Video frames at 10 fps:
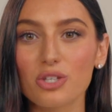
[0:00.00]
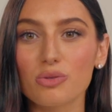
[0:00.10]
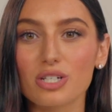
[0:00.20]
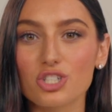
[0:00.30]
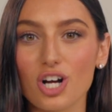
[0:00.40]

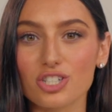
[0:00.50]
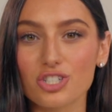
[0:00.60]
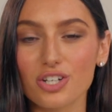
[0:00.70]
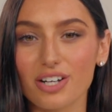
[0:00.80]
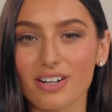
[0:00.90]
You can charge
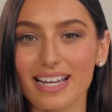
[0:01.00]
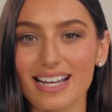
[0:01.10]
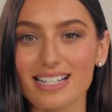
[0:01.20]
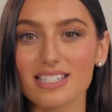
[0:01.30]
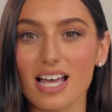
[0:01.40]
your hearing
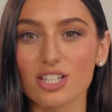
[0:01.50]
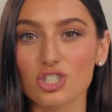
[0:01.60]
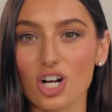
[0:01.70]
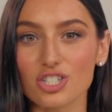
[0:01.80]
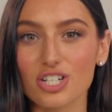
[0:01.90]
aids and the
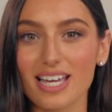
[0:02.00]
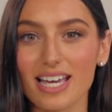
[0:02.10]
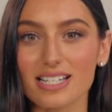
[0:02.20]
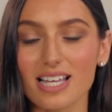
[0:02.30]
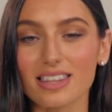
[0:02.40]
charging
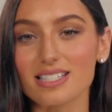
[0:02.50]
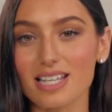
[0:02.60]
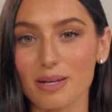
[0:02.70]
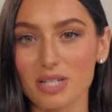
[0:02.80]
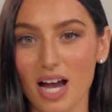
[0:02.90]
case at the
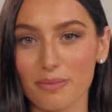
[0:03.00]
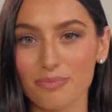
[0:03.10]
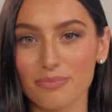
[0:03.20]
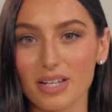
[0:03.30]
same time.